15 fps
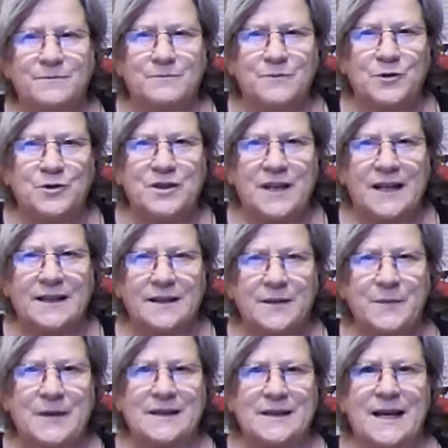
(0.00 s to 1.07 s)
most
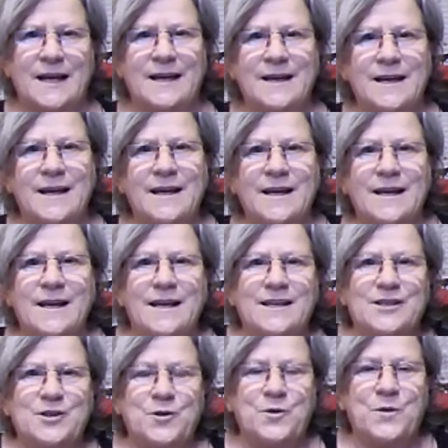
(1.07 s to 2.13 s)
likely Monday.
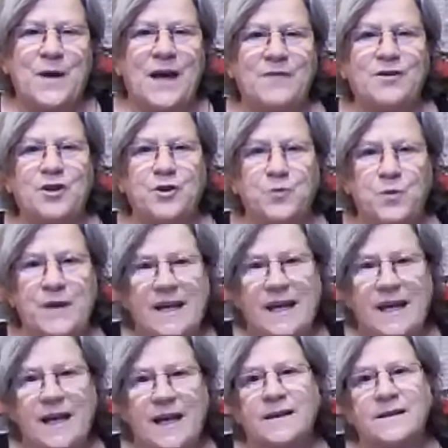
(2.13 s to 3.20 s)
So have a good
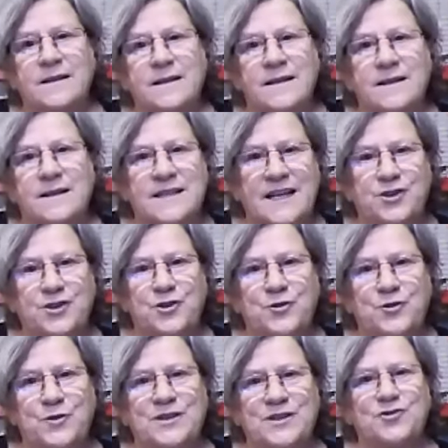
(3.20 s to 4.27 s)
weekend. Stay
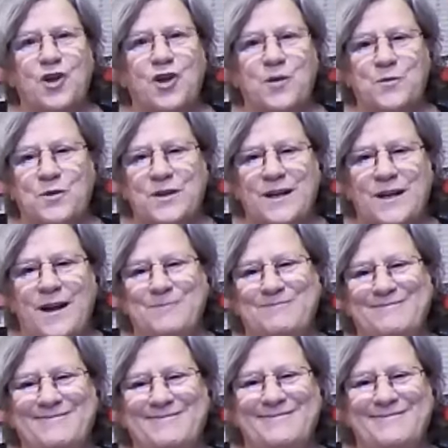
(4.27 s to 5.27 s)
tuned because there's a lot more to come.